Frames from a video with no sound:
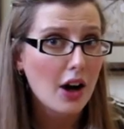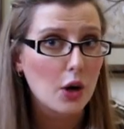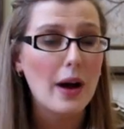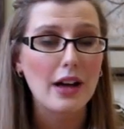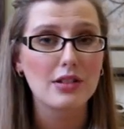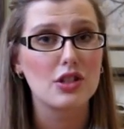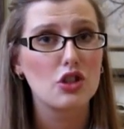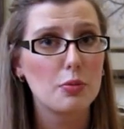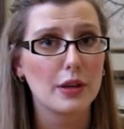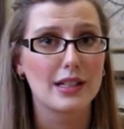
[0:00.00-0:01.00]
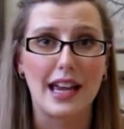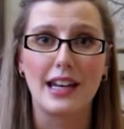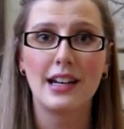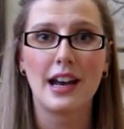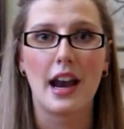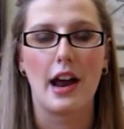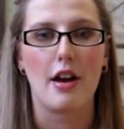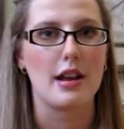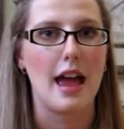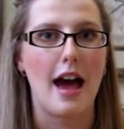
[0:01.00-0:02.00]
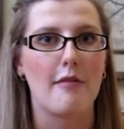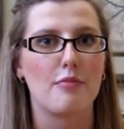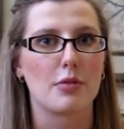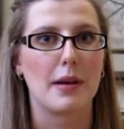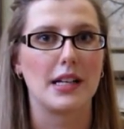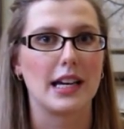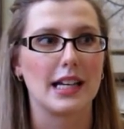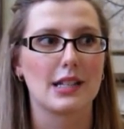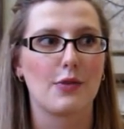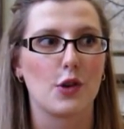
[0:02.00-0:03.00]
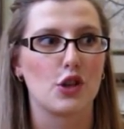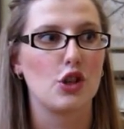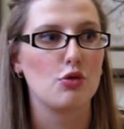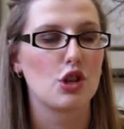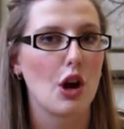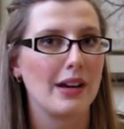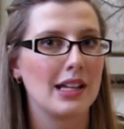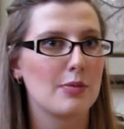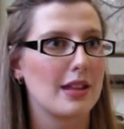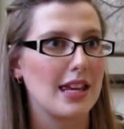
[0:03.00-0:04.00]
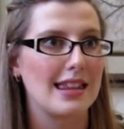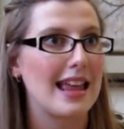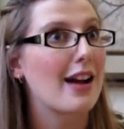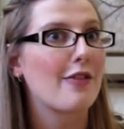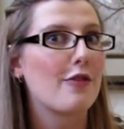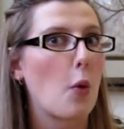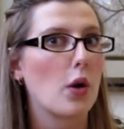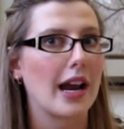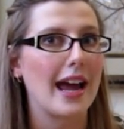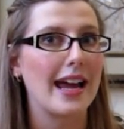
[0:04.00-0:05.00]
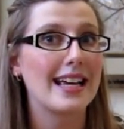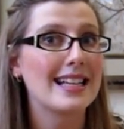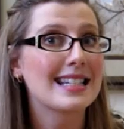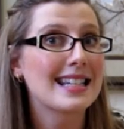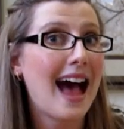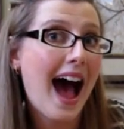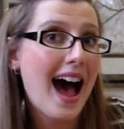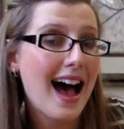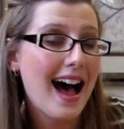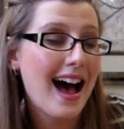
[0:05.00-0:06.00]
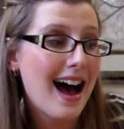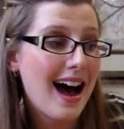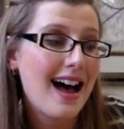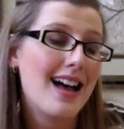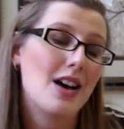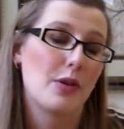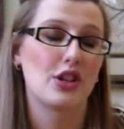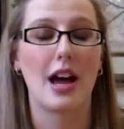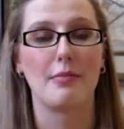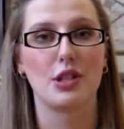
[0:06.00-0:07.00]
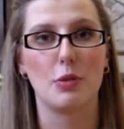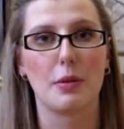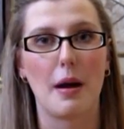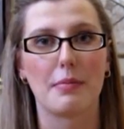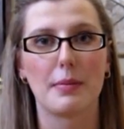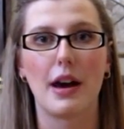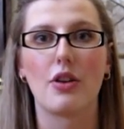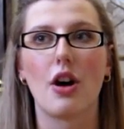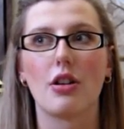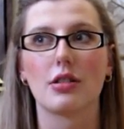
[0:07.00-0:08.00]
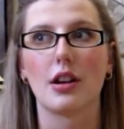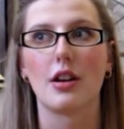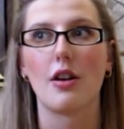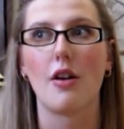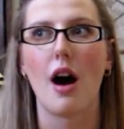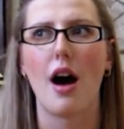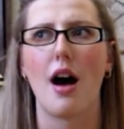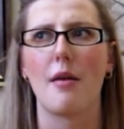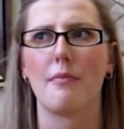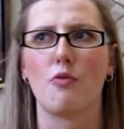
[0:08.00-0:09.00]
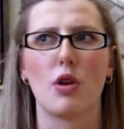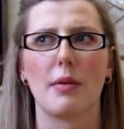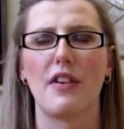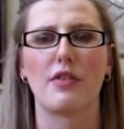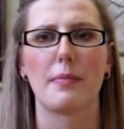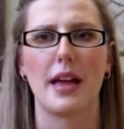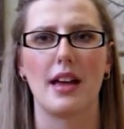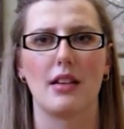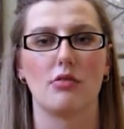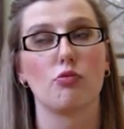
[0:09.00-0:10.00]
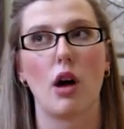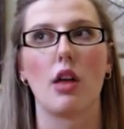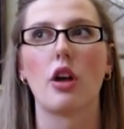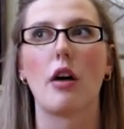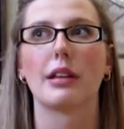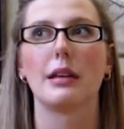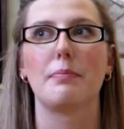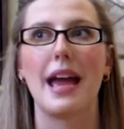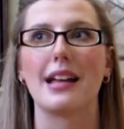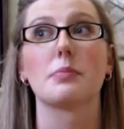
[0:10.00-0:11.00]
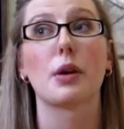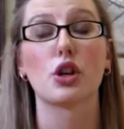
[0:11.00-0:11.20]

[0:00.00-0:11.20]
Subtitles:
Who else is super excited? And I already have booked my tickets for 2 showings within like 4 days, which I'm super pumped about. Also, one of my favorite band, well, not really bands,